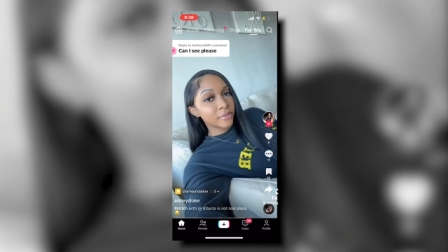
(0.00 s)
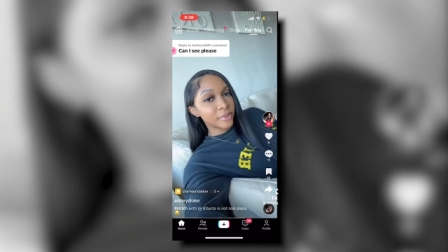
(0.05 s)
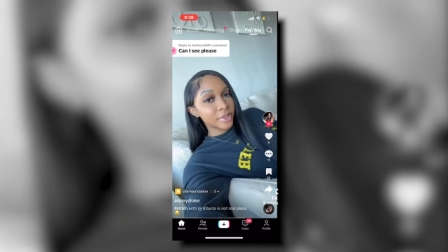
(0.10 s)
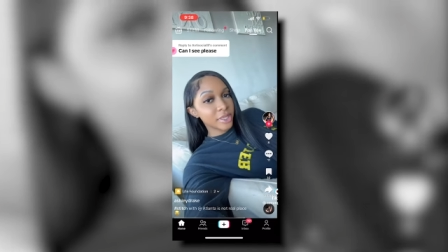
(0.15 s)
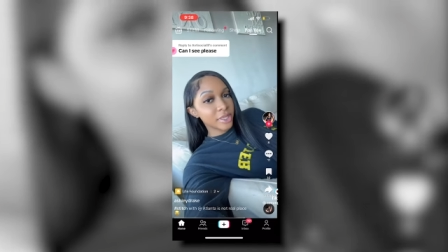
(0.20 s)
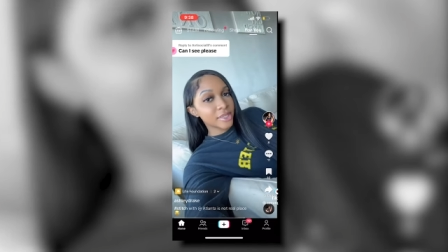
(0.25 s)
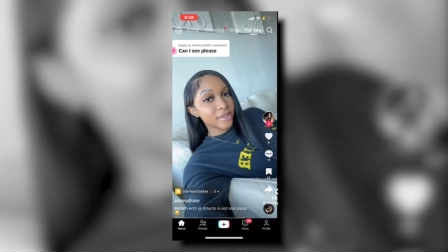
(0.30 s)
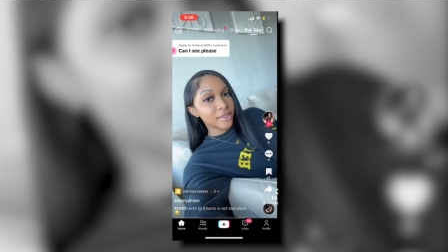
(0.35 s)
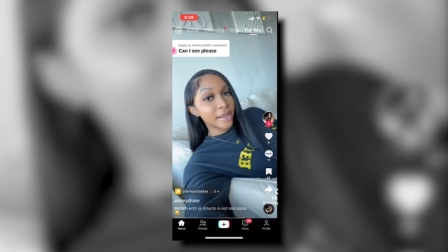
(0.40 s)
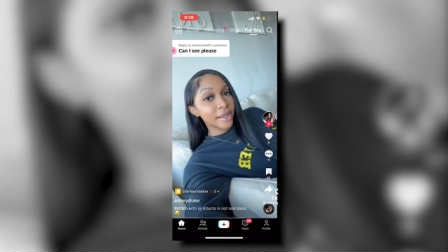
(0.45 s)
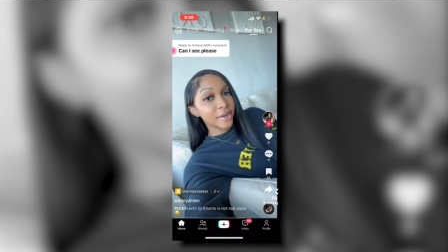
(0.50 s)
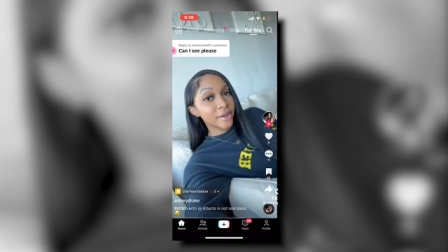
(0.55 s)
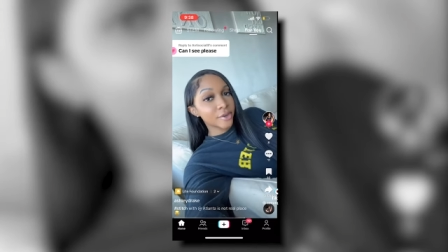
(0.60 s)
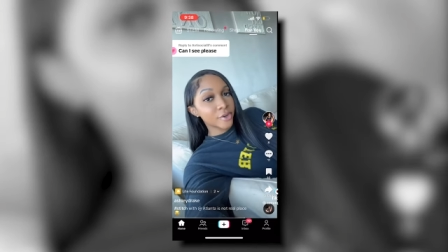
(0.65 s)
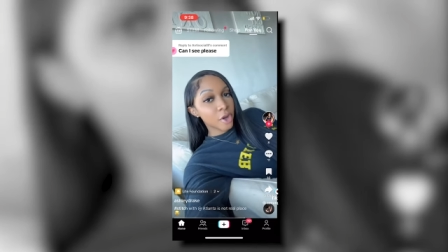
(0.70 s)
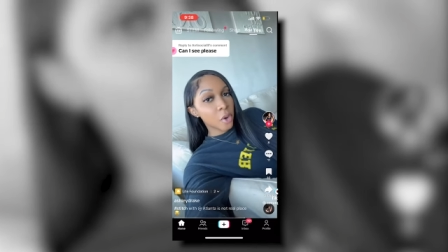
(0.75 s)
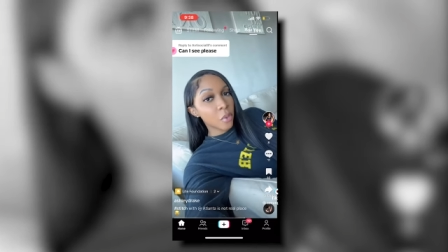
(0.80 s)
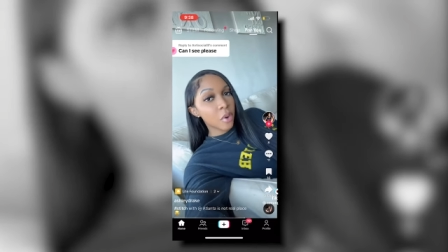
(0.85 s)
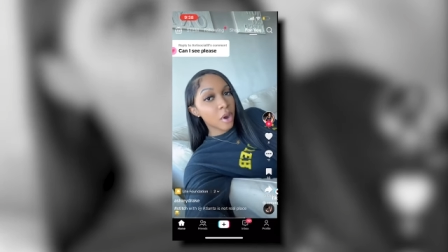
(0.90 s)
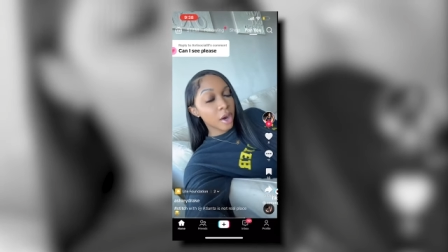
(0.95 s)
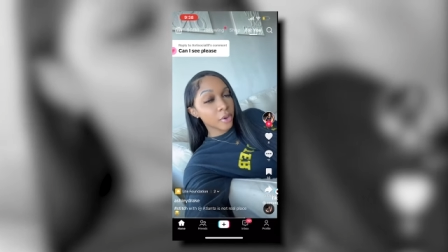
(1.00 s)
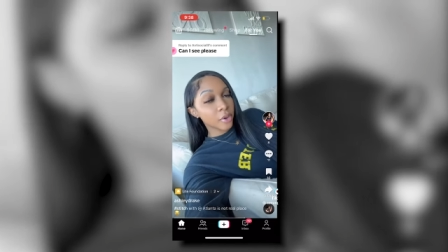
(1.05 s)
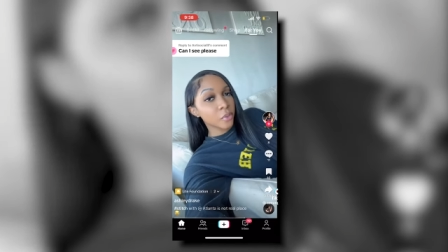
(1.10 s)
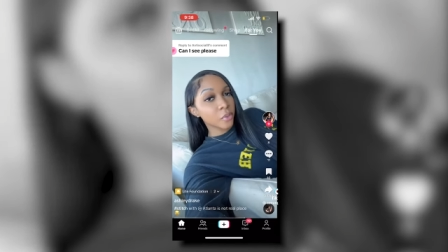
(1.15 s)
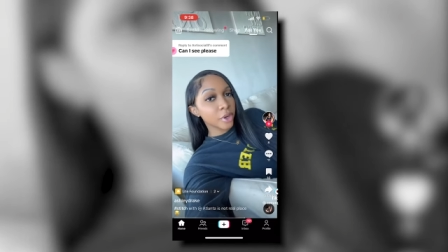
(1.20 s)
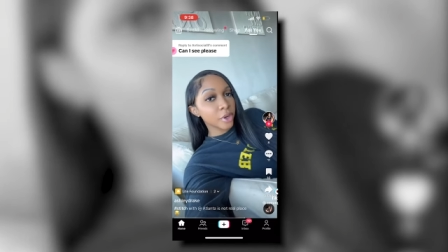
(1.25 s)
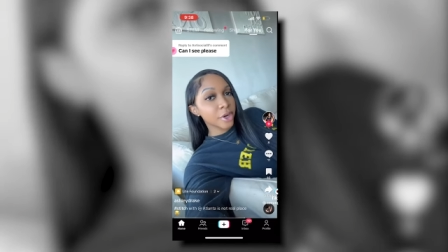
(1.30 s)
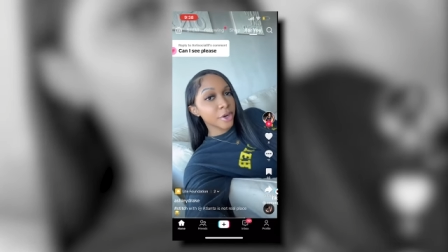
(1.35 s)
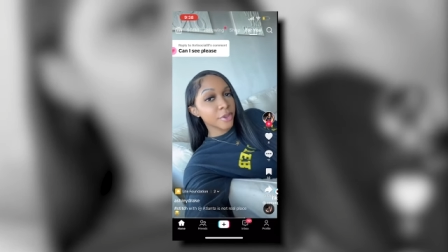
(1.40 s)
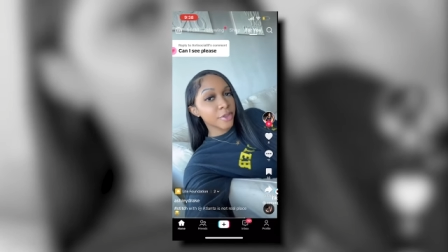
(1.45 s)
we need to, like, know our
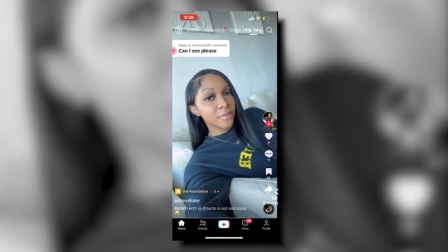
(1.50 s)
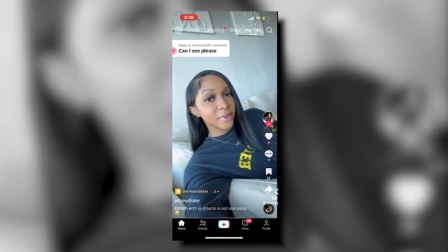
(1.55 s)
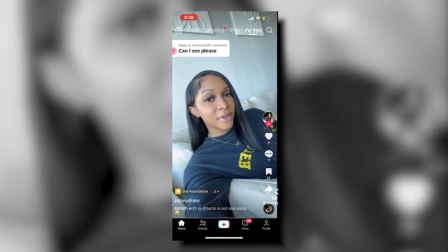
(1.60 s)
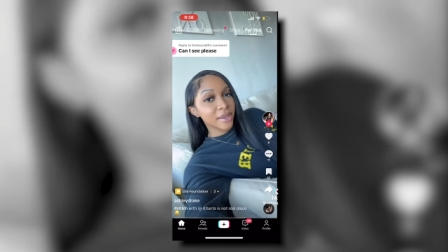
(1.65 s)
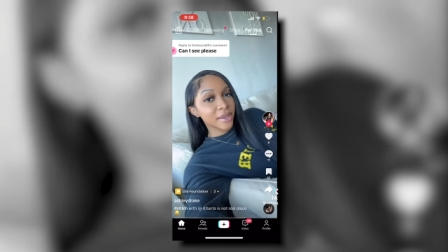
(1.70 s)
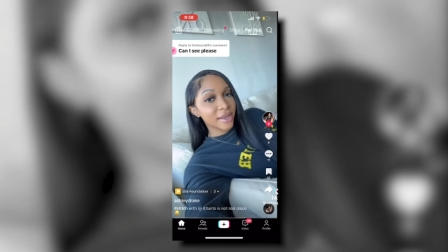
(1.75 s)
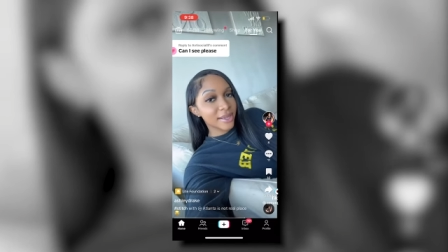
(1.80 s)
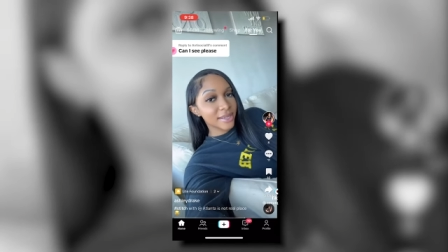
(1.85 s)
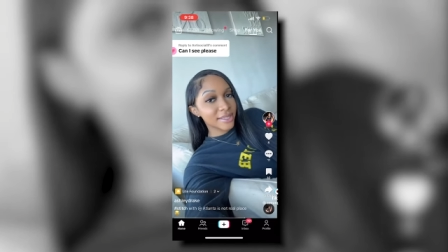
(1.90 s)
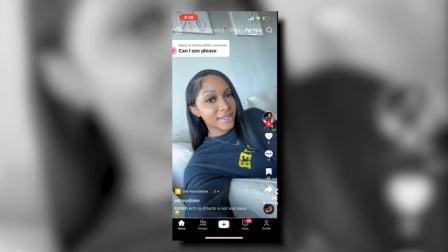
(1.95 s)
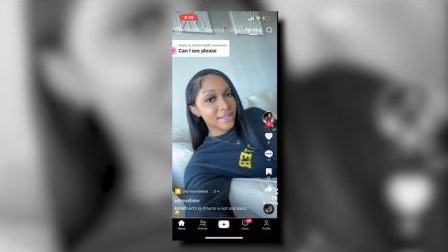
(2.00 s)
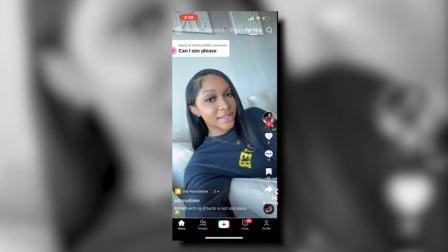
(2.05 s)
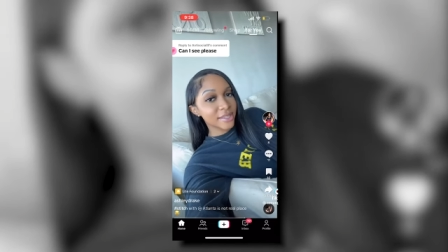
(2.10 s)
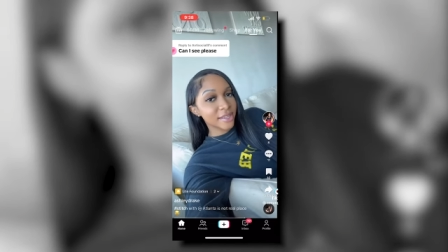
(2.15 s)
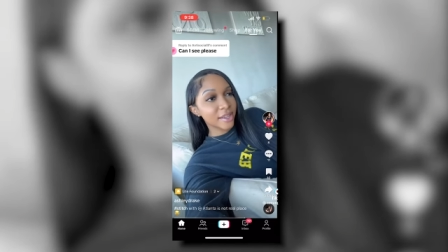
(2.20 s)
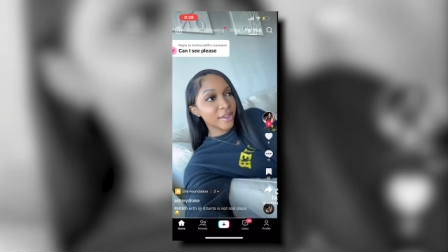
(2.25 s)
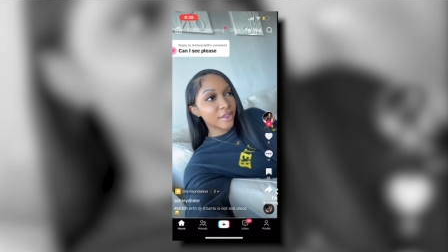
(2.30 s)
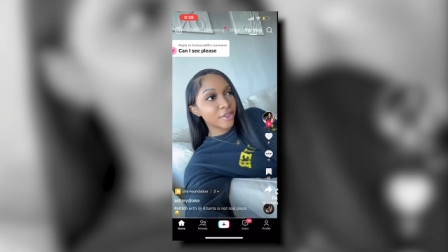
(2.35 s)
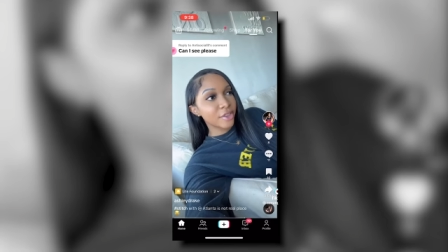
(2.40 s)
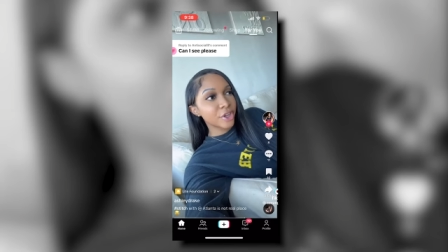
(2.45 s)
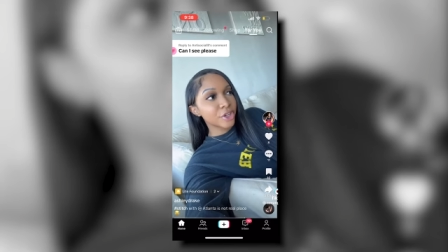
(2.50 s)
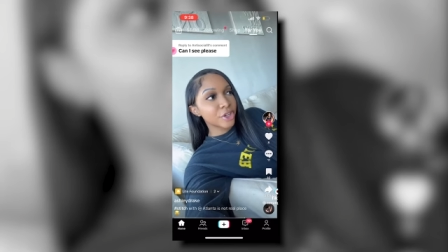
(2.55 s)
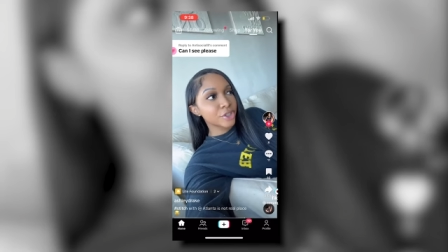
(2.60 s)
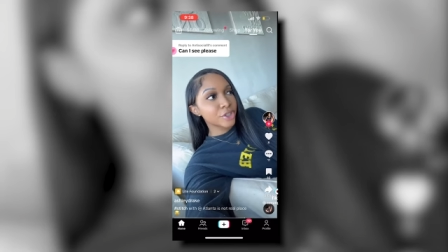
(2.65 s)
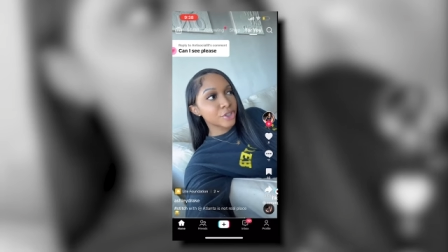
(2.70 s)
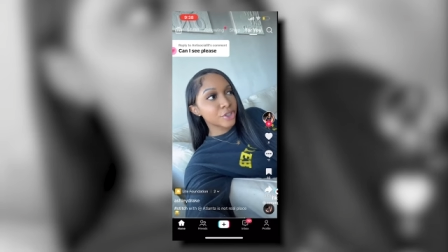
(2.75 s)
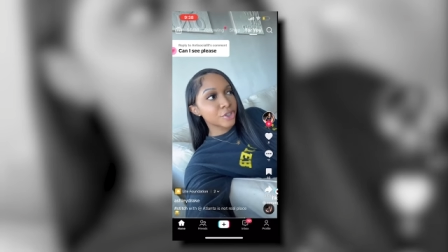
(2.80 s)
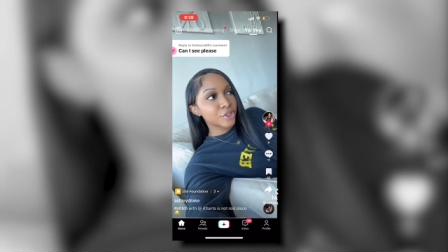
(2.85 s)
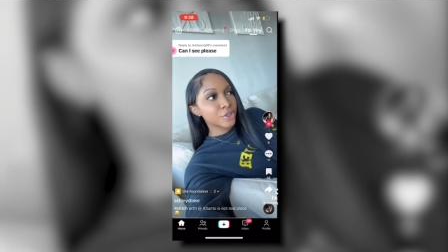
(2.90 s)
worth, because there's